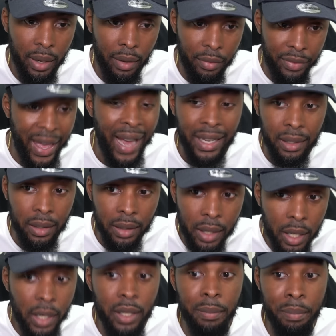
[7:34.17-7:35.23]
that
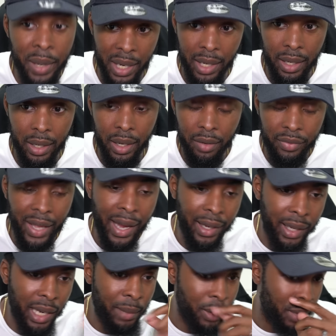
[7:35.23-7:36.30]
could be if that
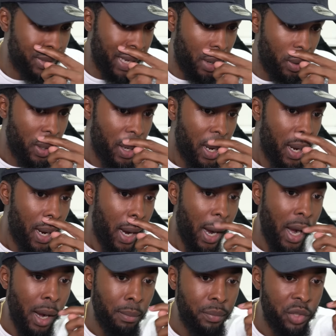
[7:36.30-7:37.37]
game comes out.
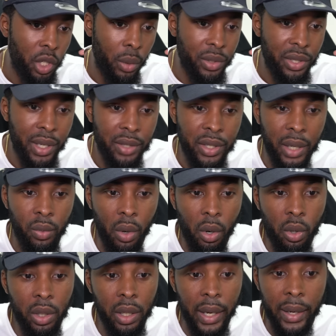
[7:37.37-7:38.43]
Um, so it says a
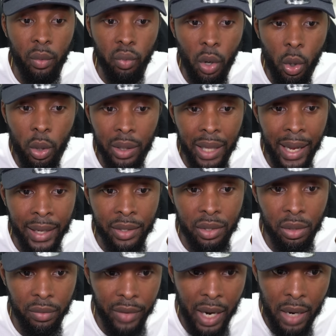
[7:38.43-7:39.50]
rogue a roguelike
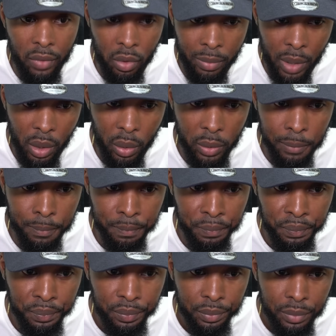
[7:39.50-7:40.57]
survival mode.
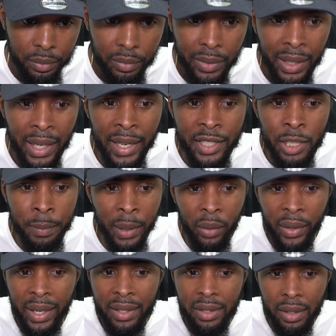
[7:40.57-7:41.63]

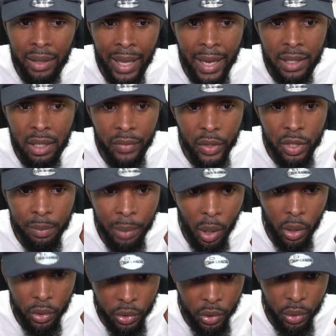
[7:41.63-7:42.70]
Experience The Last of Us
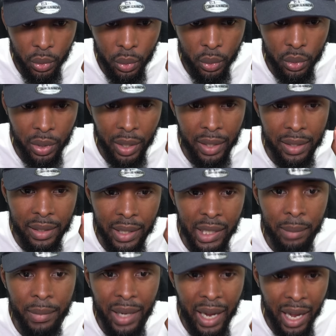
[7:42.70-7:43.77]
Part 2's
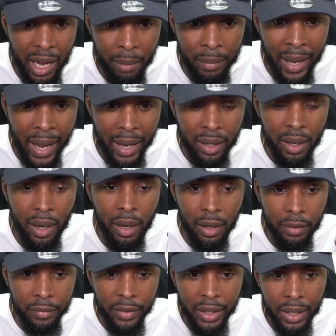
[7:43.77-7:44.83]
deep combat
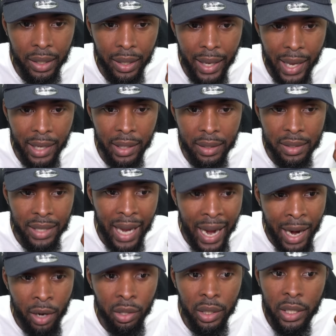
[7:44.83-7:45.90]
via an
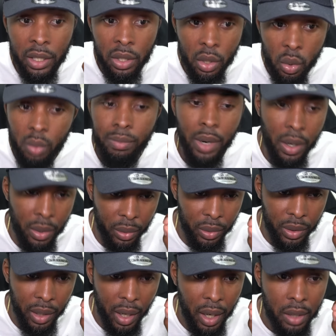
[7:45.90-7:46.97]
entirely new
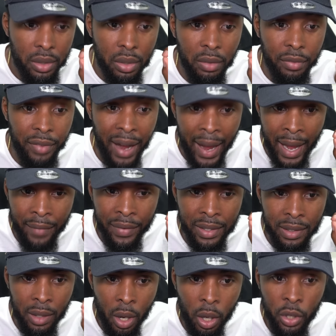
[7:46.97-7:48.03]
mode. Survive
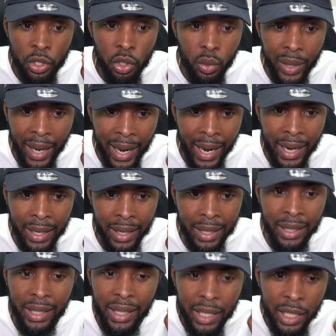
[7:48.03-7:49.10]
as long as you can
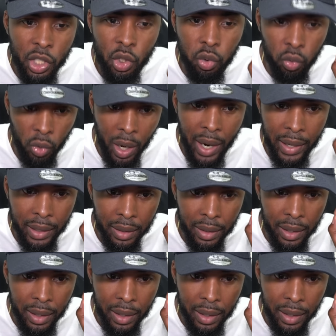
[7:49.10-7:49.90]
in each run